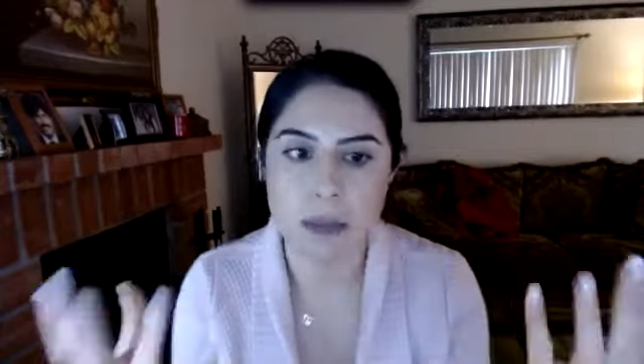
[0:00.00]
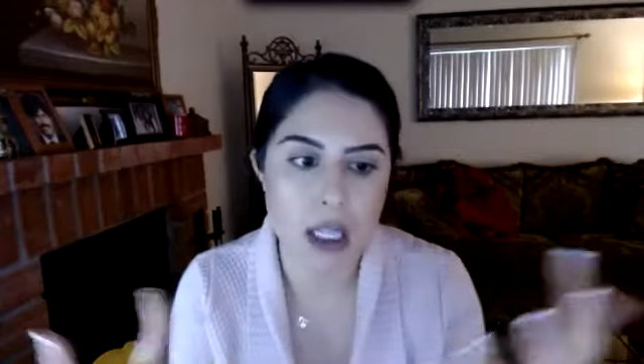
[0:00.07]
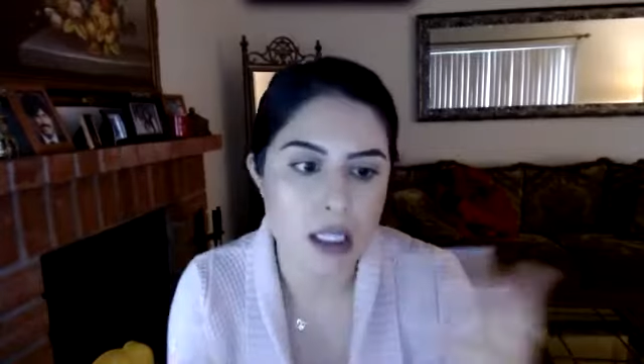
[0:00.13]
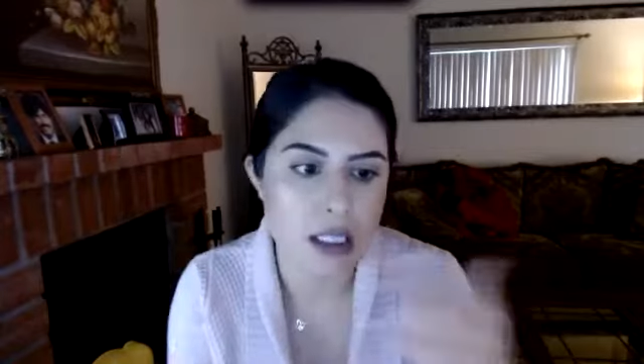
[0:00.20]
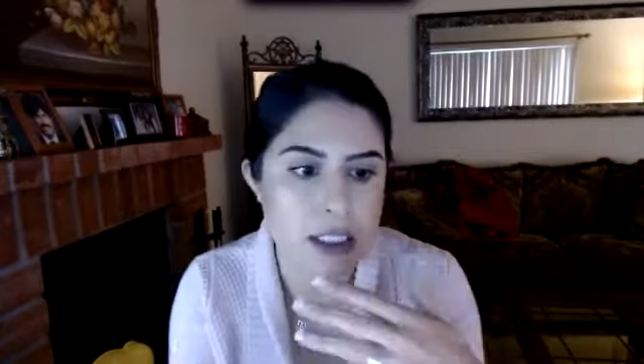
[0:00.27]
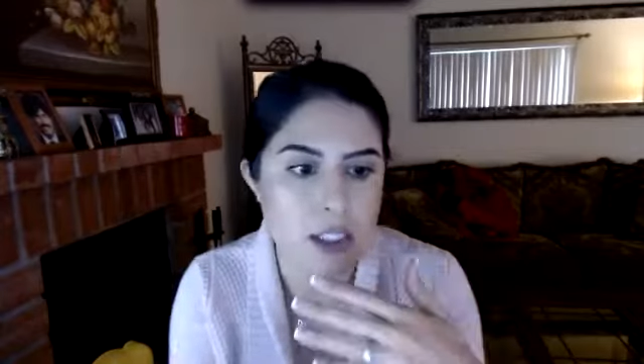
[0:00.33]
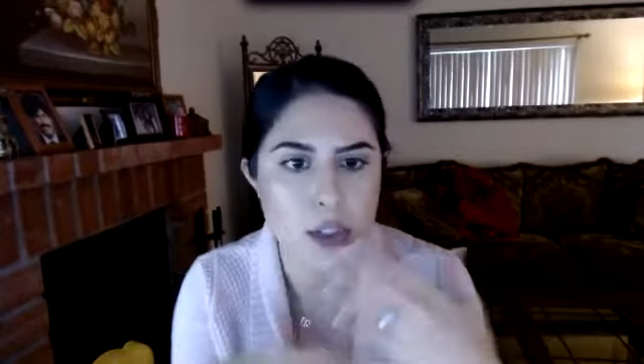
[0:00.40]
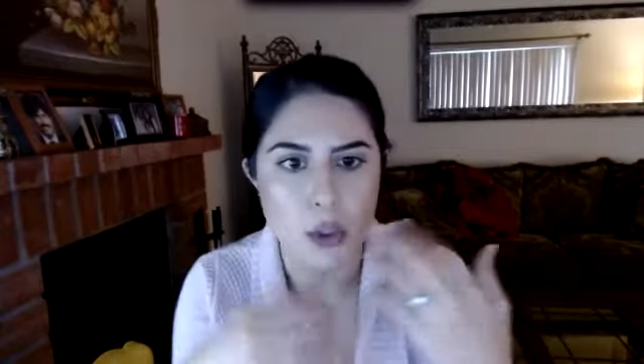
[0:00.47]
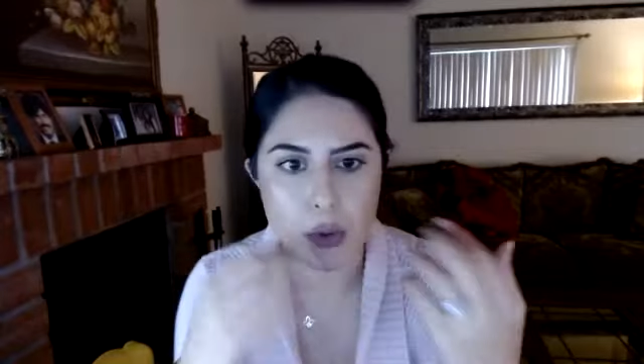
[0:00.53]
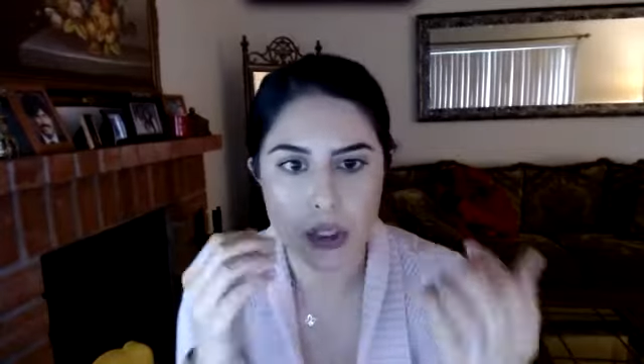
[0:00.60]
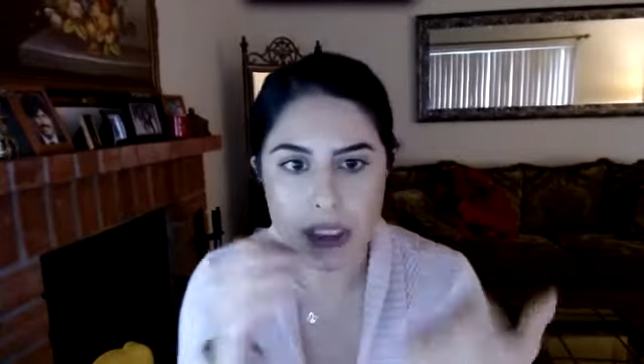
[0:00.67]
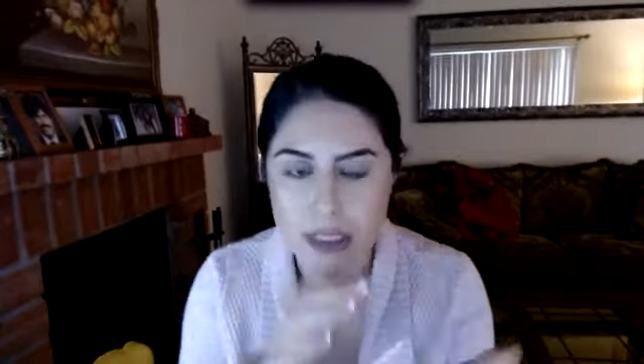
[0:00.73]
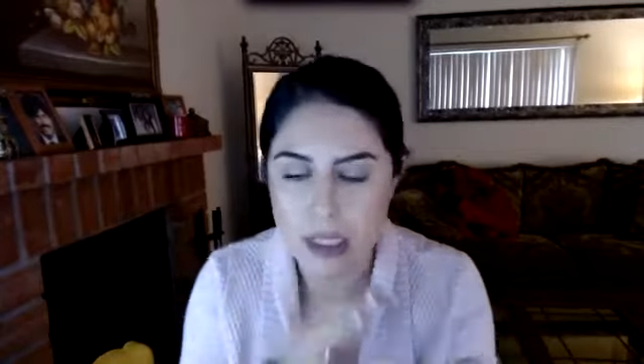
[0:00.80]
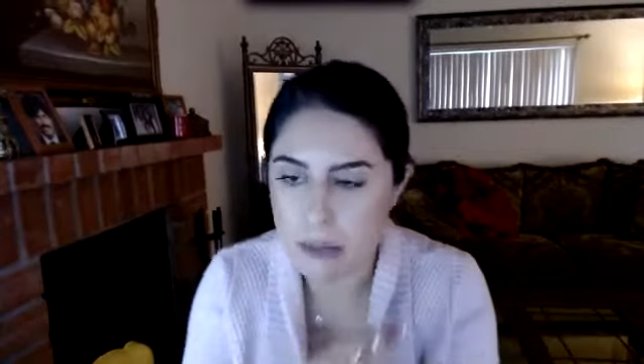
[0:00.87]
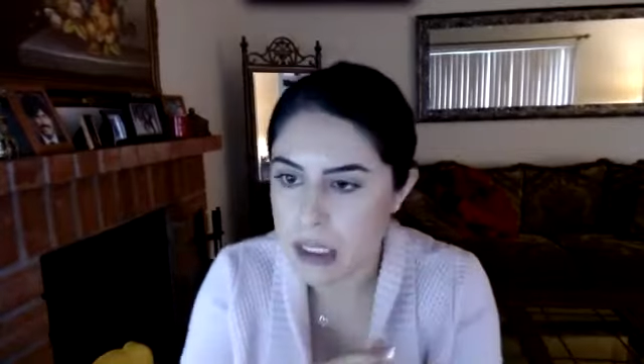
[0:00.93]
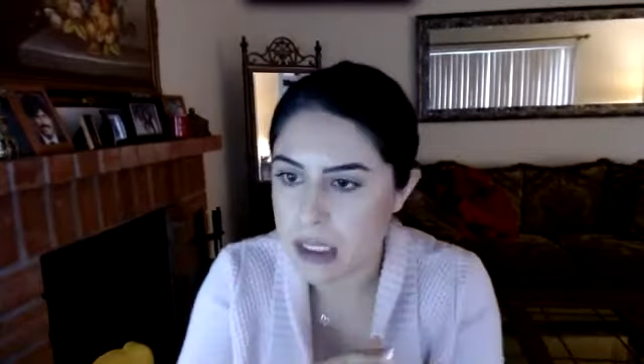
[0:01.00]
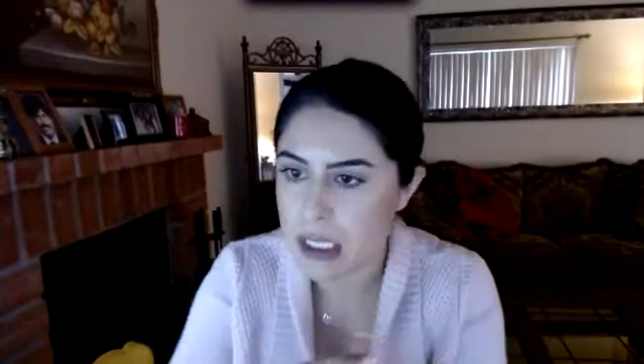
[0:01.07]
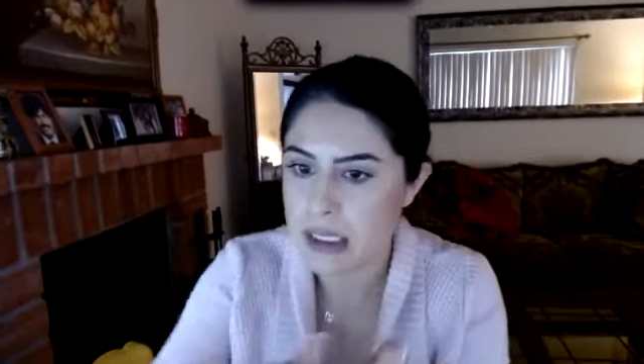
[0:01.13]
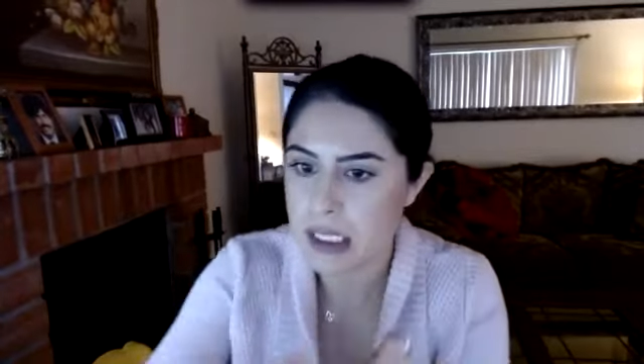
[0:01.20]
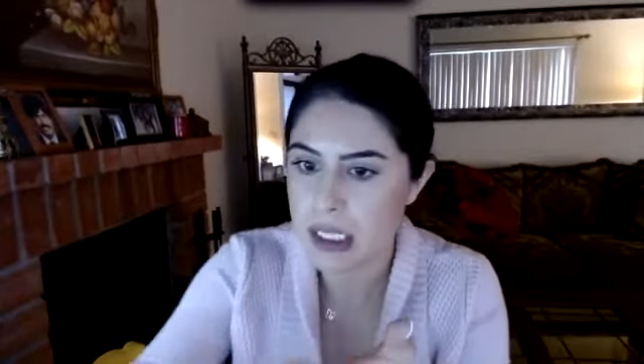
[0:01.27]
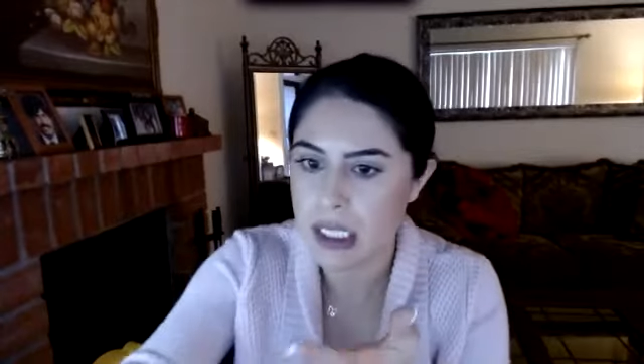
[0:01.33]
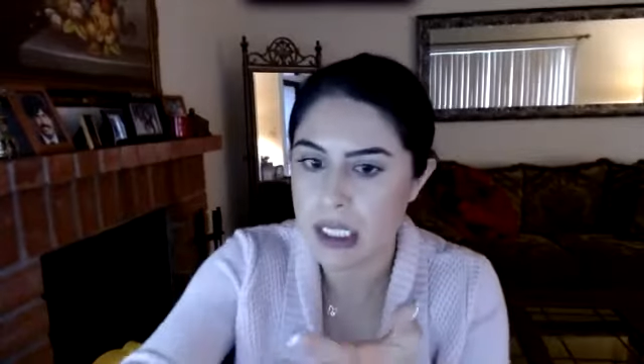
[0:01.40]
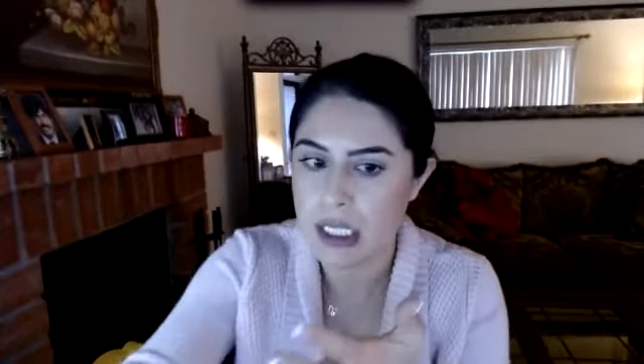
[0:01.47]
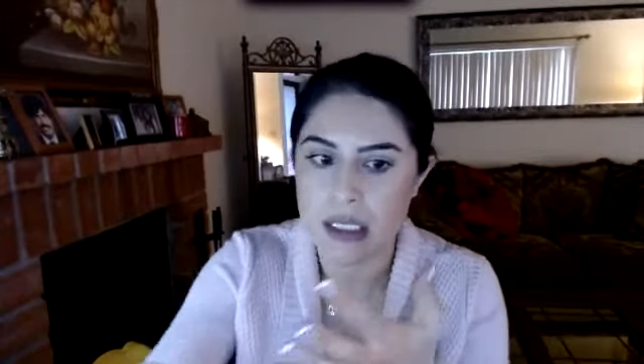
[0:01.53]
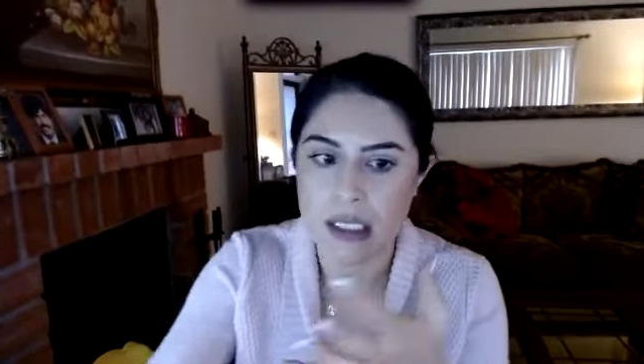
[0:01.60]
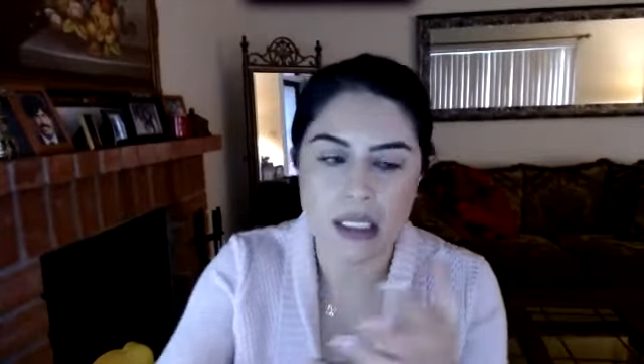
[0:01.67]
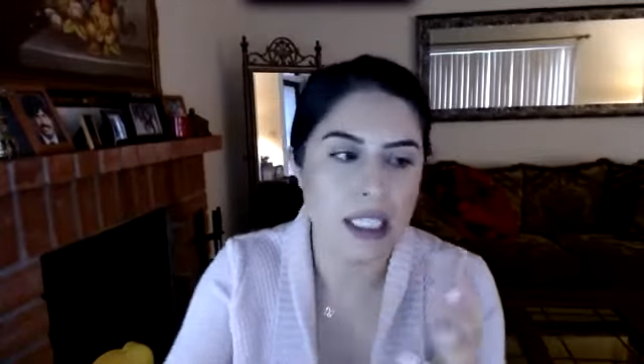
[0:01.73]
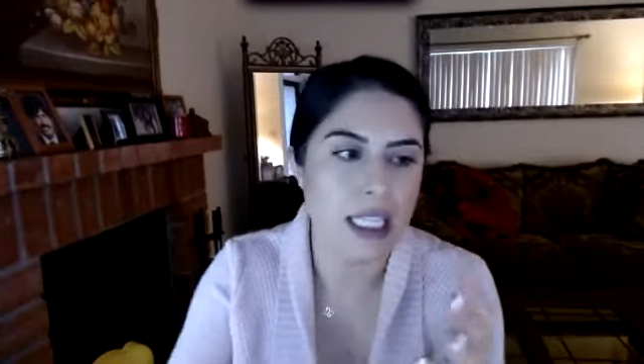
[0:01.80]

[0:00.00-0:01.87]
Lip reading: policy, just something that they can,